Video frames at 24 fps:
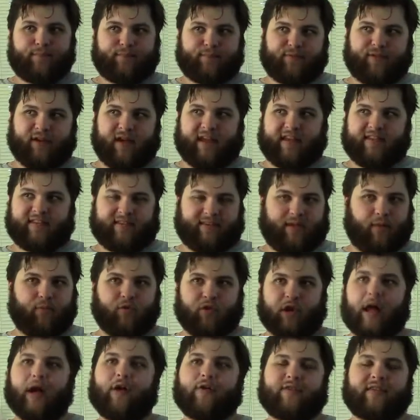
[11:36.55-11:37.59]
place
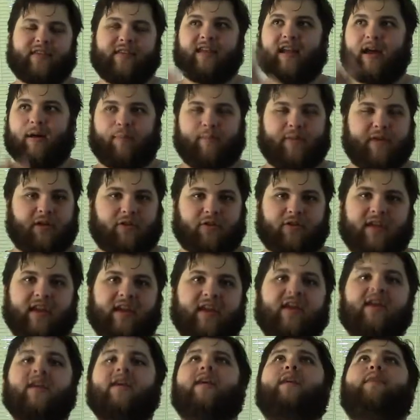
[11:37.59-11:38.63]
somewhere else in a
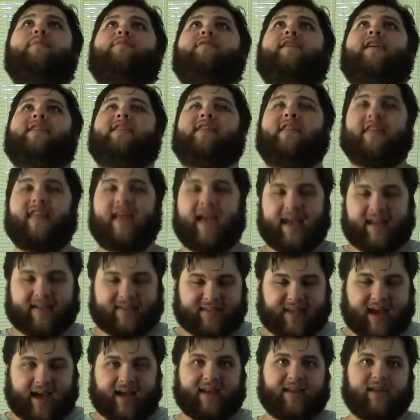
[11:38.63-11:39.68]
building, play the next
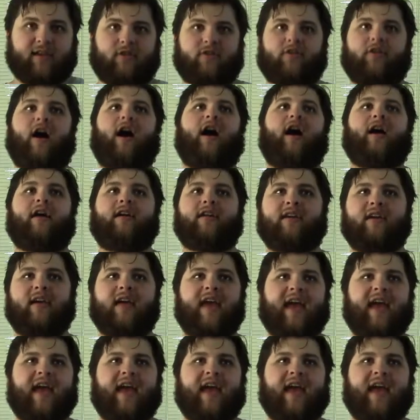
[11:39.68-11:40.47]
audio log,